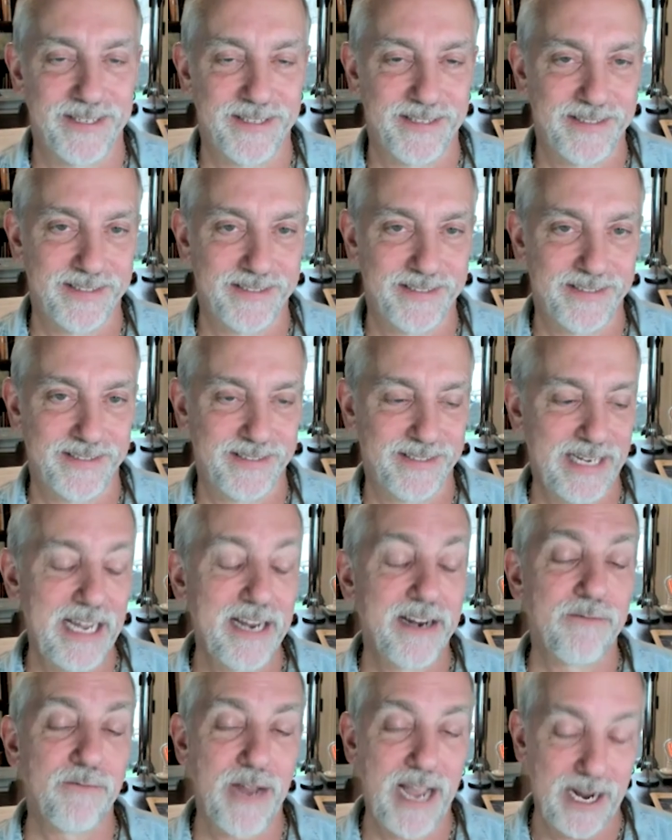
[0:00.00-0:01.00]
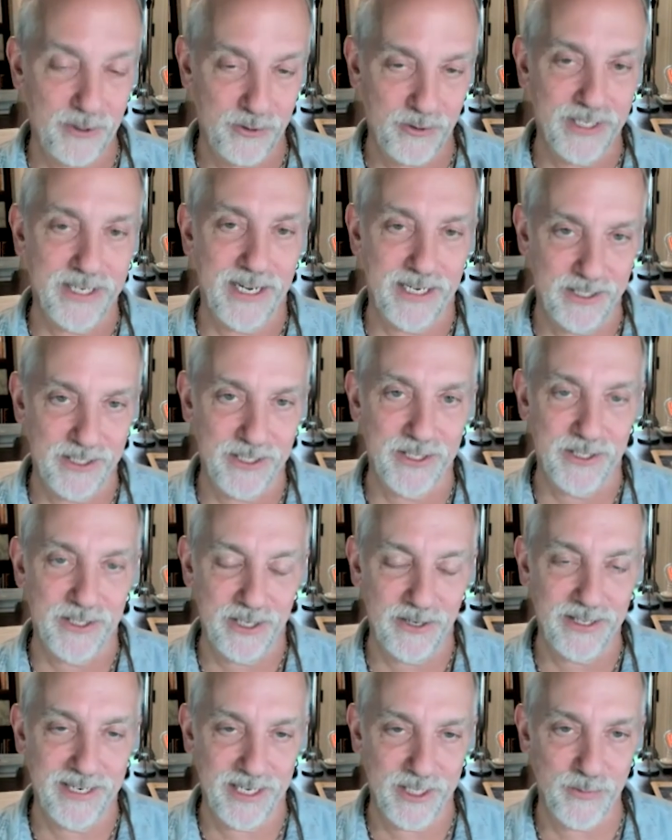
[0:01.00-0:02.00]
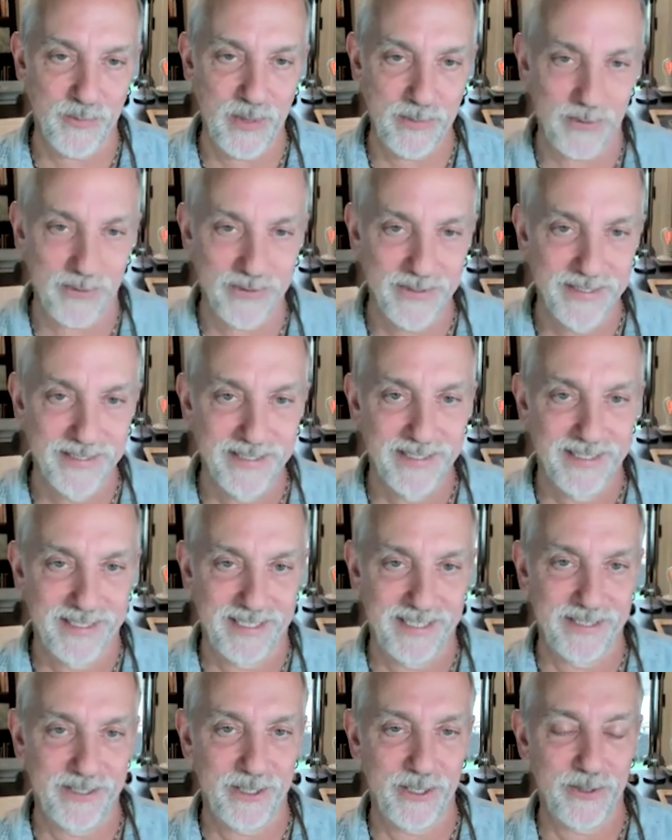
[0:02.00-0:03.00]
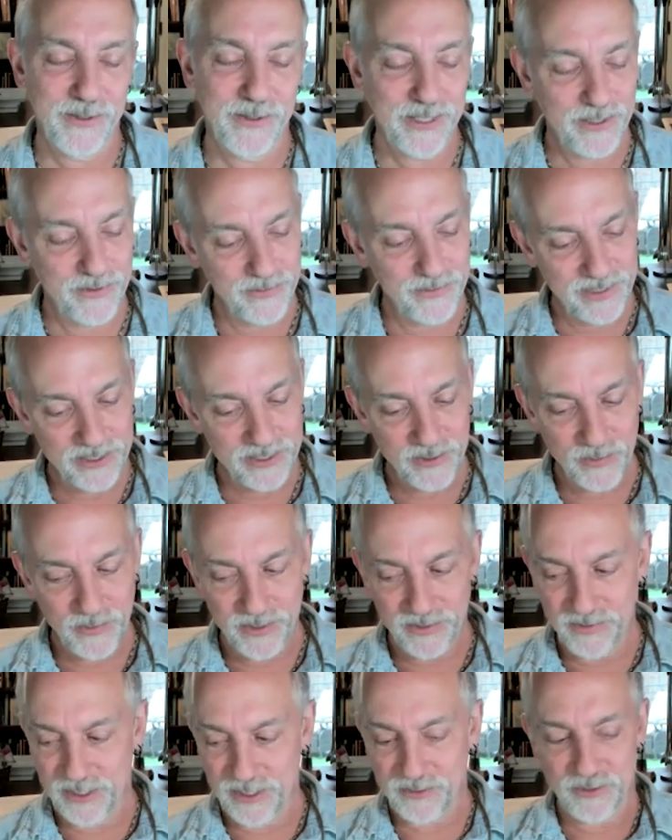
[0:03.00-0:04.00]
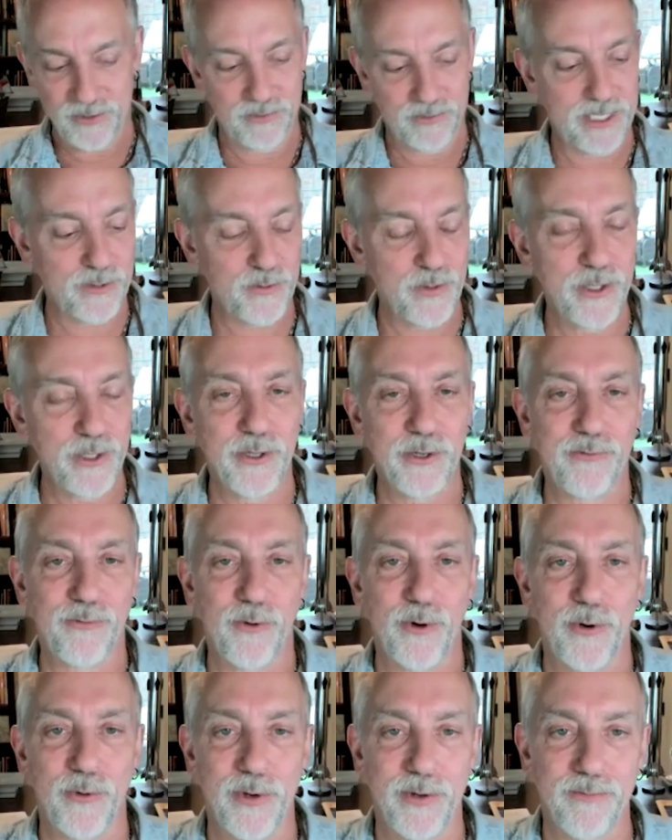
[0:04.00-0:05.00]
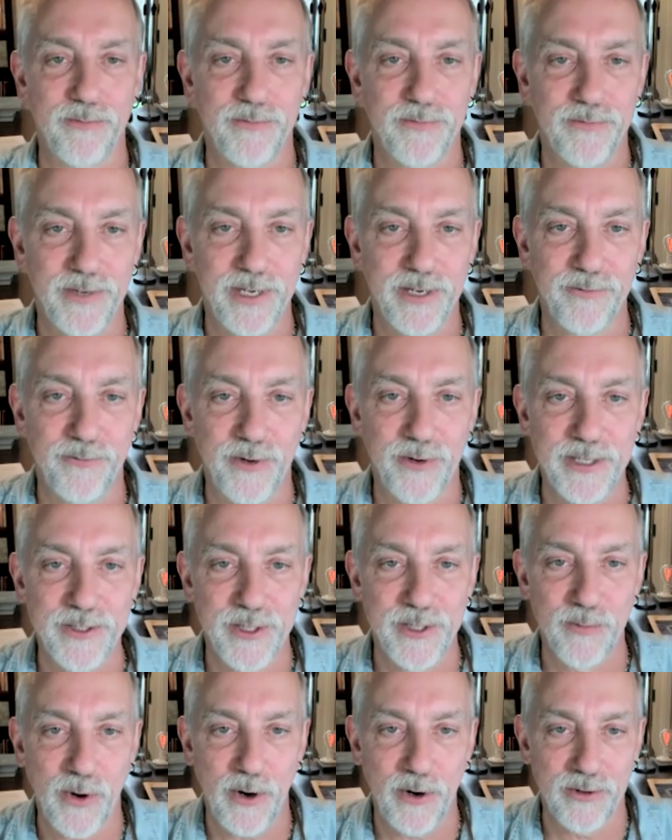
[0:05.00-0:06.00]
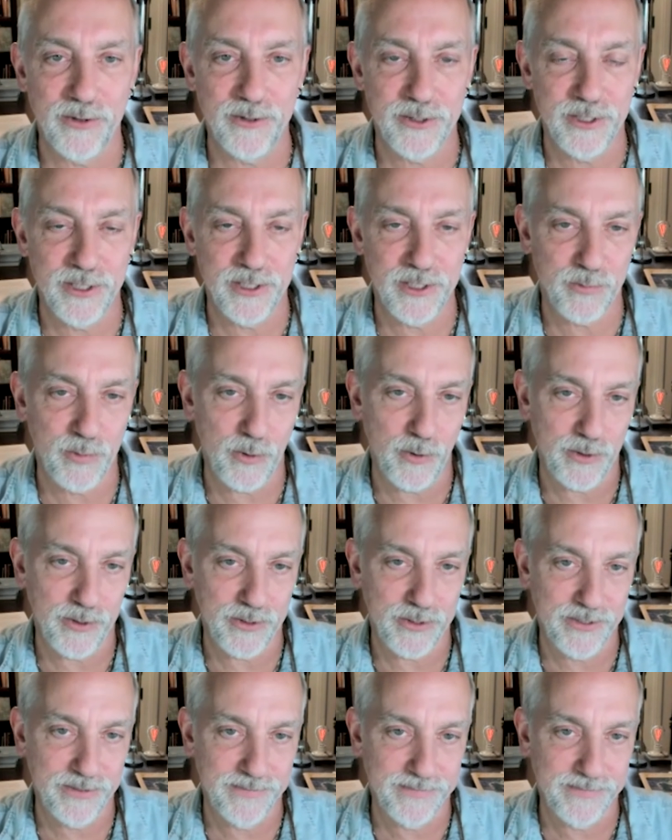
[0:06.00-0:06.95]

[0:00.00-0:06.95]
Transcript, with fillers: uh, and actually nice sincerely nice people and so, you know, that's what you know, that's what you look for in in friends and partners and explorers.